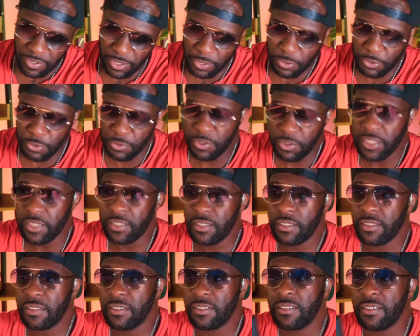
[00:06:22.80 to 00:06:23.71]
I could do
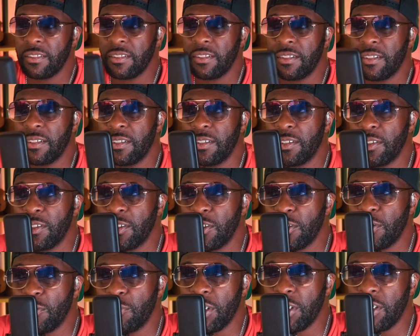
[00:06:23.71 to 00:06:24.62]
this.
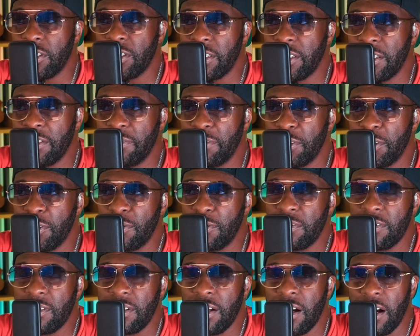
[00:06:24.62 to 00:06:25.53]
We're gonna give you
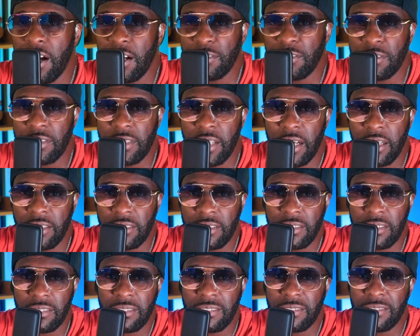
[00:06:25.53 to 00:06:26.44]
a hundred
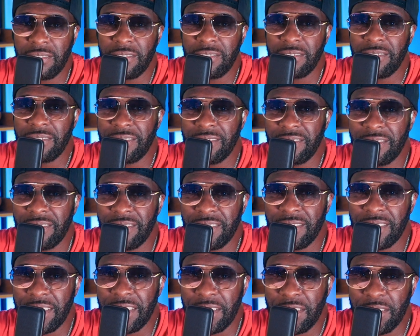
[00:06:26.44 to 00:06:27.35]
thousand
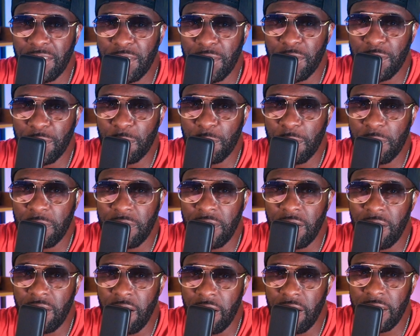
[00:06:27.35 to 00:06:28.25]
just to work with
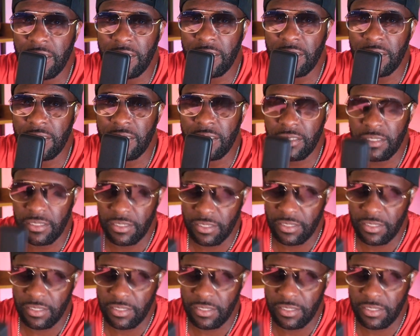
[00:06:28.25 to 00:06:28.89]
that artist.